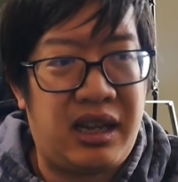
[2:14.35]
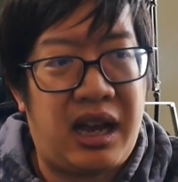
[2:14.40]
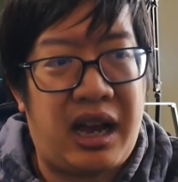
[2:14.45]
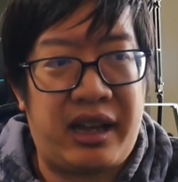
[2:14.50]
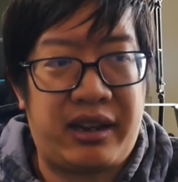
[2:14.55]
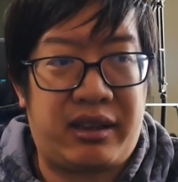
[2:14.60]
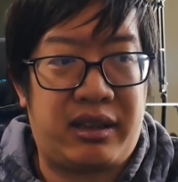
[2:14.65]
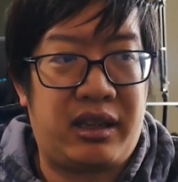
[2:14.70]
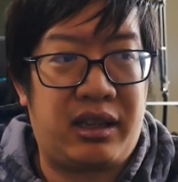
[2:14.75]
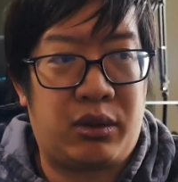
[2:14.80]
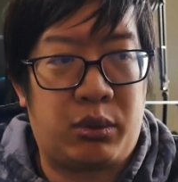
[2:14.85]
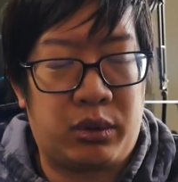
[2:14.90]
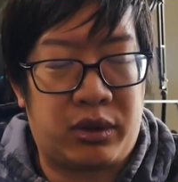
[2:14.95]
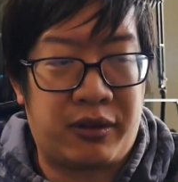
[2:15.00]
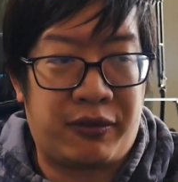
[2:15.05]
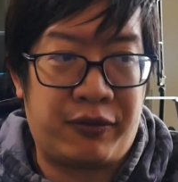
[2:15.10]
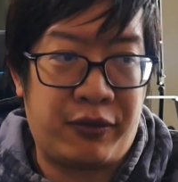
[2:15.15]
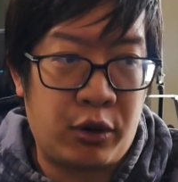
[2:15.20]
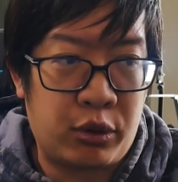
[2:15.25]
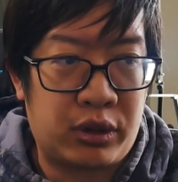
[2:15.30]
I think with the
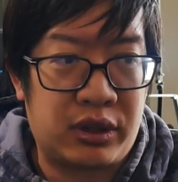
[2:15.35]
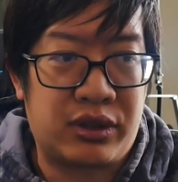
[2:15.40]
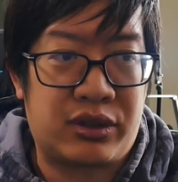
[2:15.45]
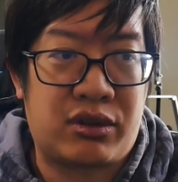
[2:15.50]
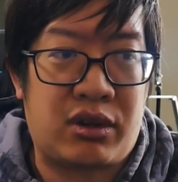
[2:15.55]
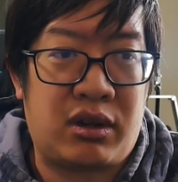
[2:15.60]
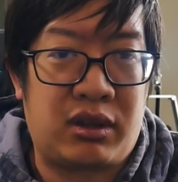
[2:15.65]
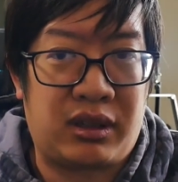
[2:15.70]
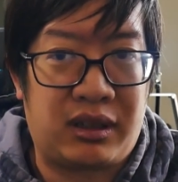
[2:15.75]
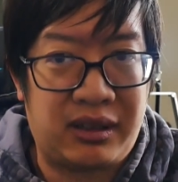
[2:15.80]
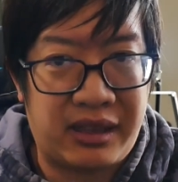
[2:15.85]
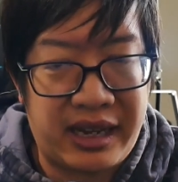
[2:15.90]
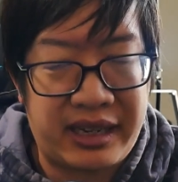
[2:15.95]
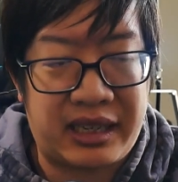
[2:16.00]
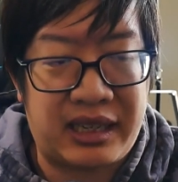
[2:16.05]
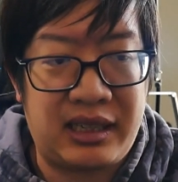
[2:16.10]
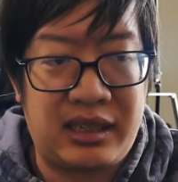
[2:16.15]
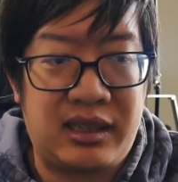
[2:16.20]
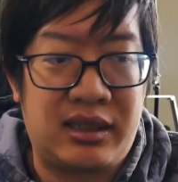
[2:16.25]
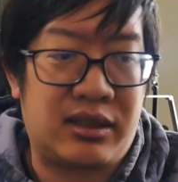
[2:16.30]
focus on
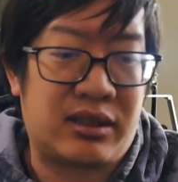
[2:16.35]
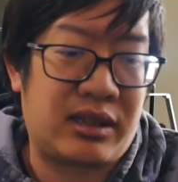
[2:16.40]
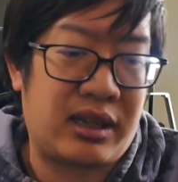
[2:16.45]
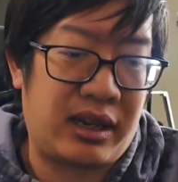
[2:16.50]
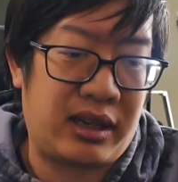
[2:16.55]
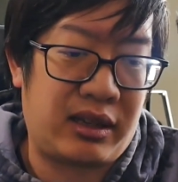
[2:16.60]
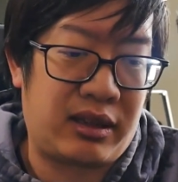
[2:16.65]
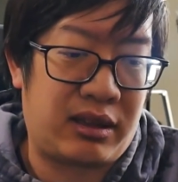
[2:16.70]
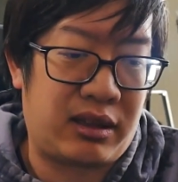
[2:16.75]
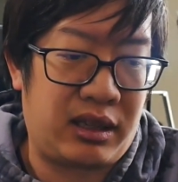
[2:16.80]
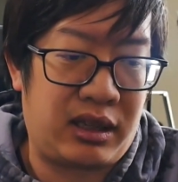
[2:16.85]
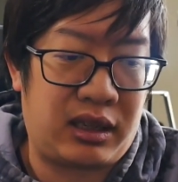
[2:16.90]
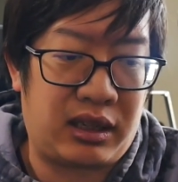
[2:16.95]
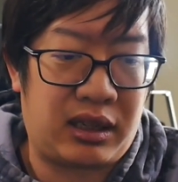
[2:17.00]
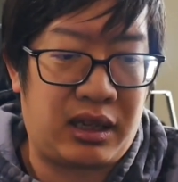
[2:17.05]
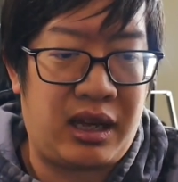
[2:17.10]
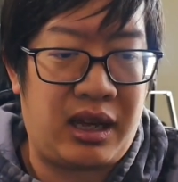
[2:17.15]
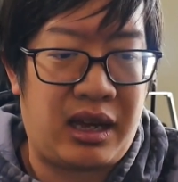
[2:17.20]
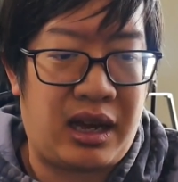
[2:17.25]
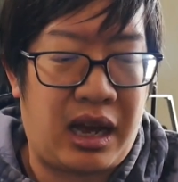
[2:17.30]
clackiness, I think
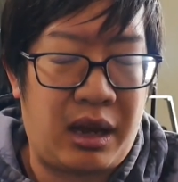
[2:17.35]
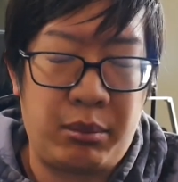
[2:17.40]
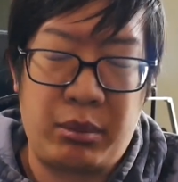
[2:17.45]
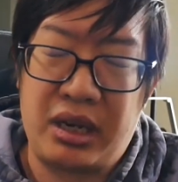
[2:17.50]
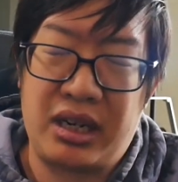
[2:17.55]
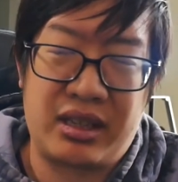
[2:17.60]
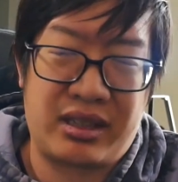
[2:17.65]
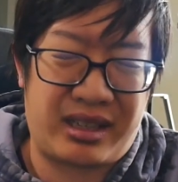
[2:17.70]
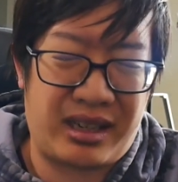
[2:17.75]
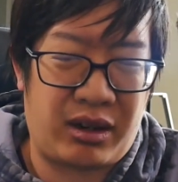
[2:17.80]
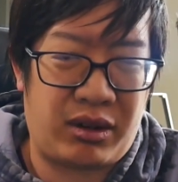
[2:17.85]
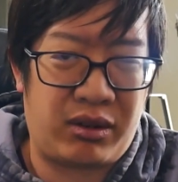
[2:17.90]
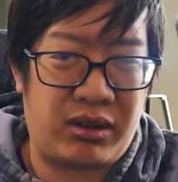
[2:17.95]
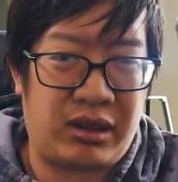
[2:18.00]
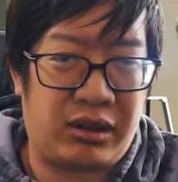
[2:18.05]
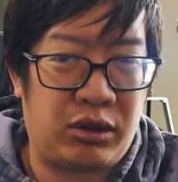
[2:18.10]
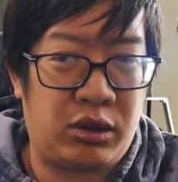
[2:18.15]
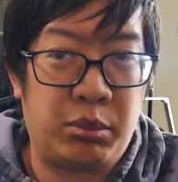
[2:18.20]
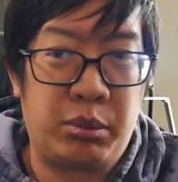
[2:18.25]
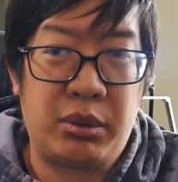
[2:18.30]
I made it sound a
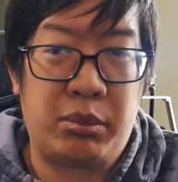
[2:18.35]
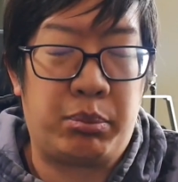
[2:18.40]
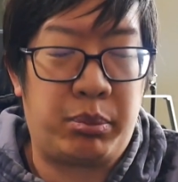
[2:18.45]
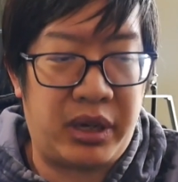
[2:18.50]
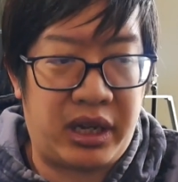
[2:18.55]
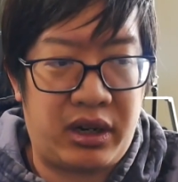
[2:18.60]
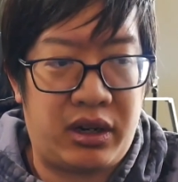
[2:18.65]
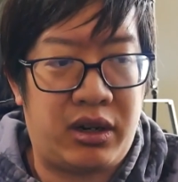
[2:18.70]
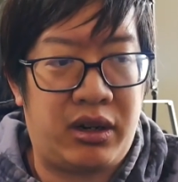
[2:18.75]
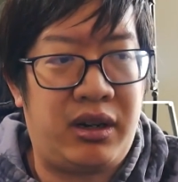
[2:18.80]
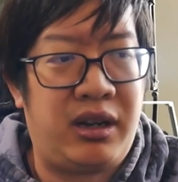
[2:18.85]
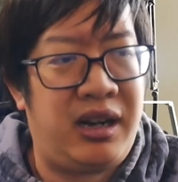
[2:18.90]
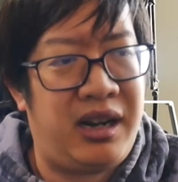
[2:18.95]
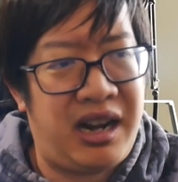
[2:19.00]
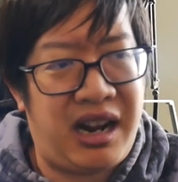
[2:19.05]
little bit better.